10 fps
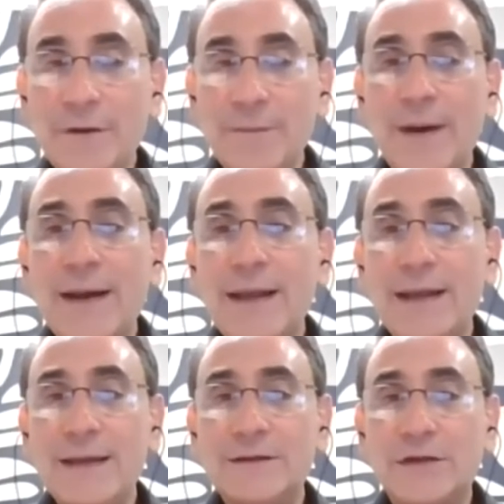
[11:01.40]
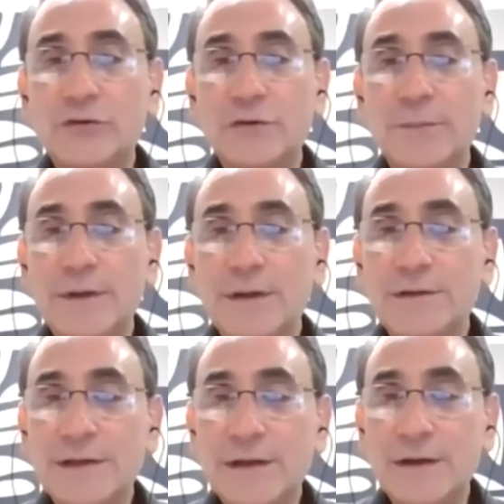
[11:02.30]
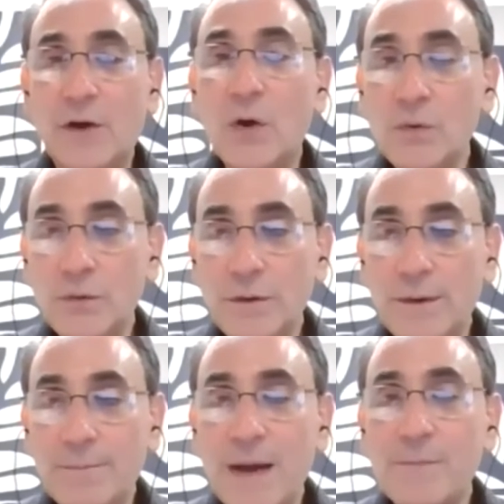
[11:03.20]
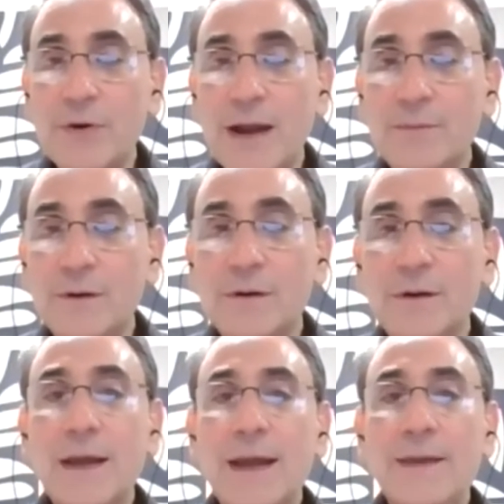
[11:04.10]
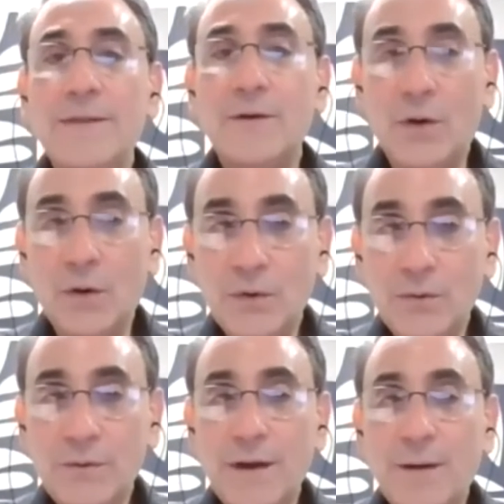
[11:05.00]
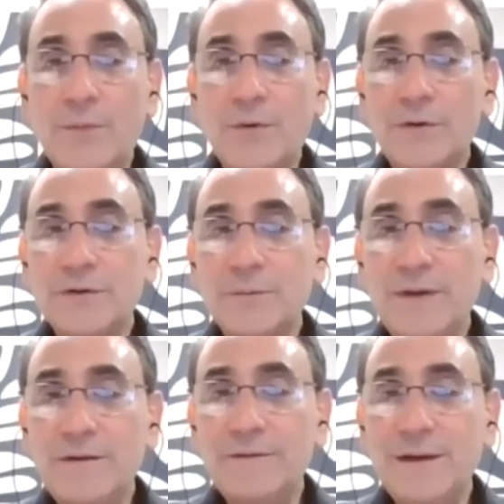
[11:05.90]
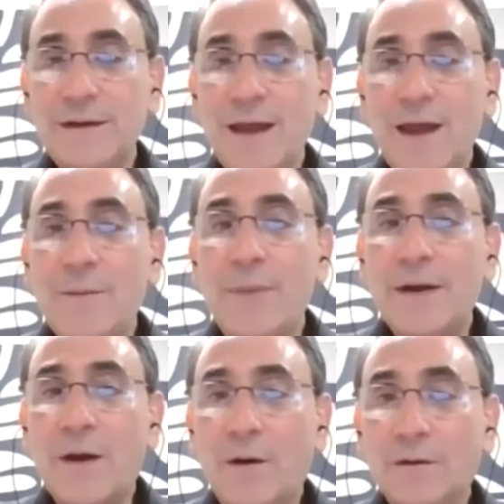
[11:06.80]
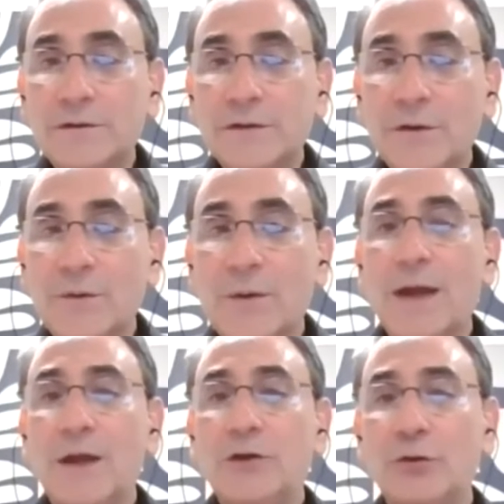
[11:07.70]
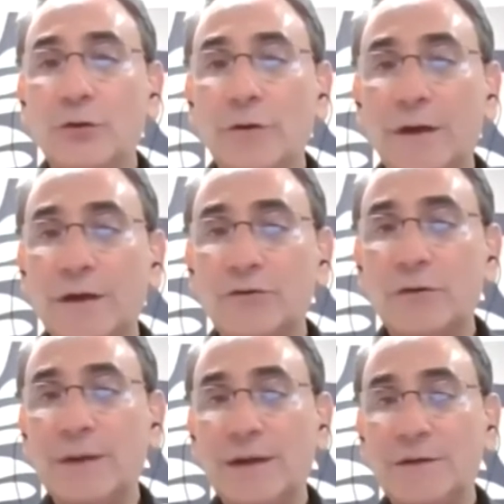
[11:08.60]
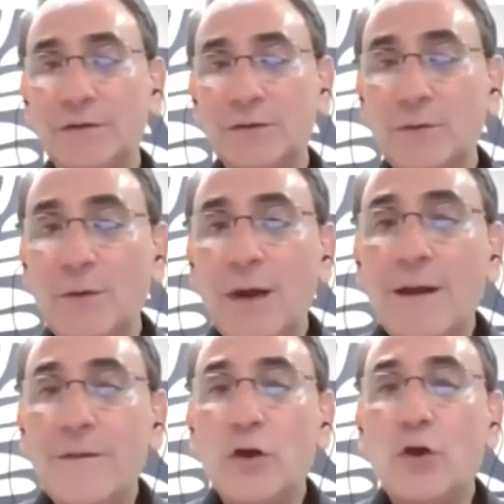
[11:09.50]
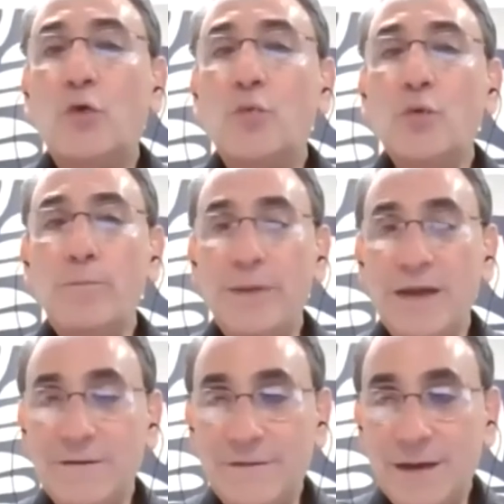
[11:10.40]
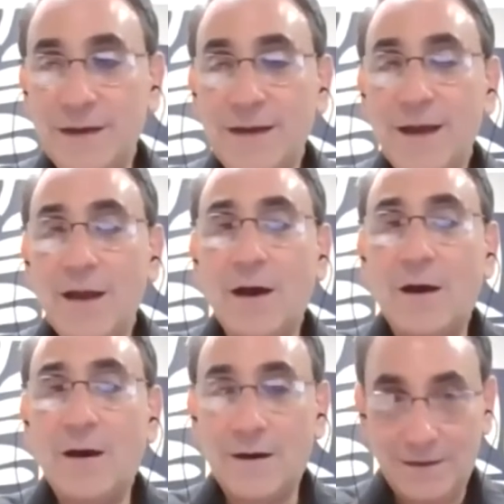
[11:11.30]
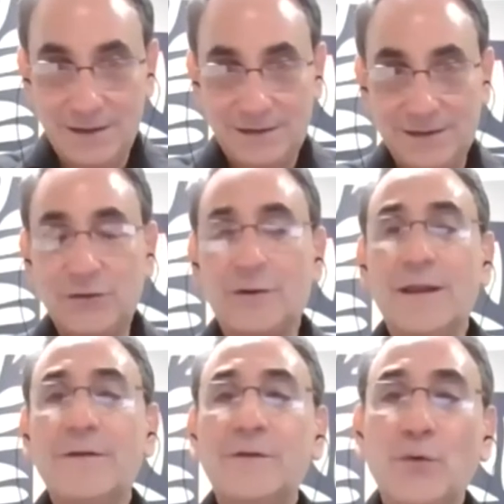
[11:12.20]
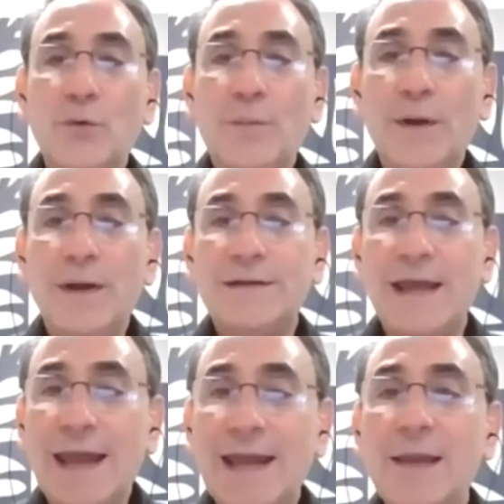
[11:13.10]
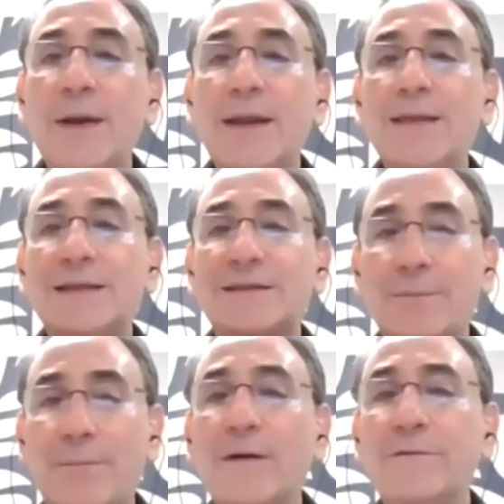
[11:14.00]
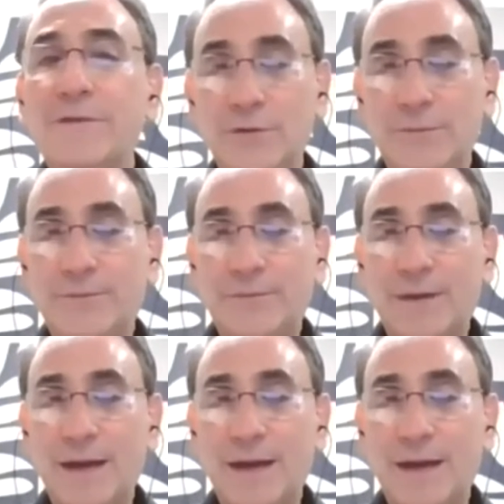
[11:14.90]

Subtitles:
everybody is contributing to their own member number and their own personal PV, but also you're contributing to the group PV on, this is your left group, to anybody that's above you.